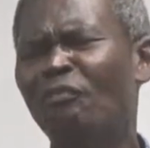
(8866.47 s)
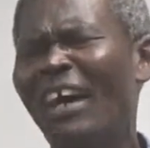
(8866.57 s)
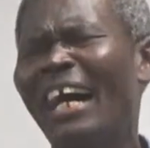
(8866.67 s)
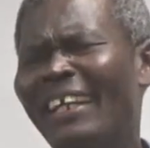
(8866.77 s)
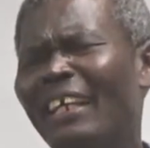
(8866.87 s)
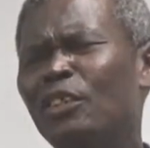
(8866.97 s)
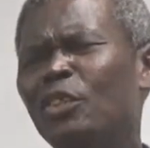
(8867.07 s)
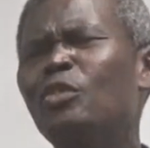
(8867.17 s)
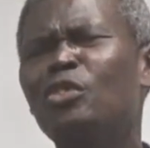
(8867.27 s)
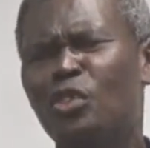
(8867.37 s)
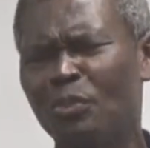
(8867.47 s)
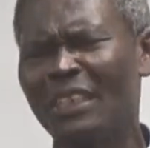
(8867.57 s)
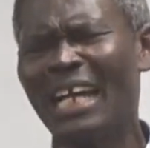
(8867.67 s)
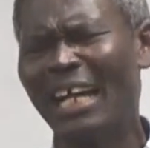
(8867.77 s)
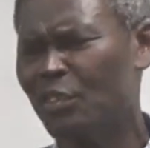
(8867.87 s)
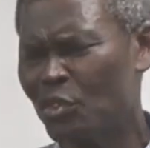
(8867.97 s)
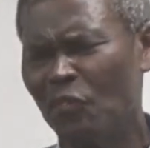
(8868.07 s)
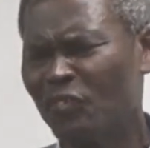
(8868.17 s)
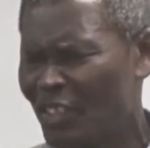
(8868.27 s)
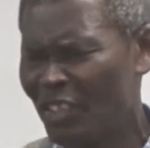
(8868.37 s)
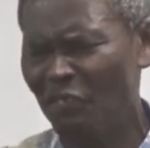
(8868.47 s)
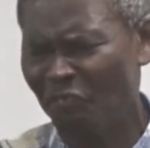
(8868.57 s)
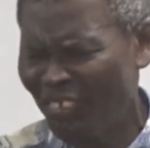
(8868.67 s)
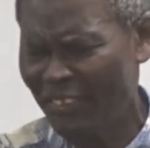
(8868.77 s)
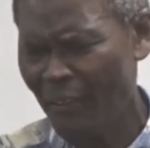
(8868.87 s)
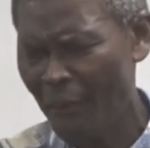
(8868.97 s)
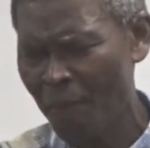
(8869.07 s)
Father, use me as you see fit.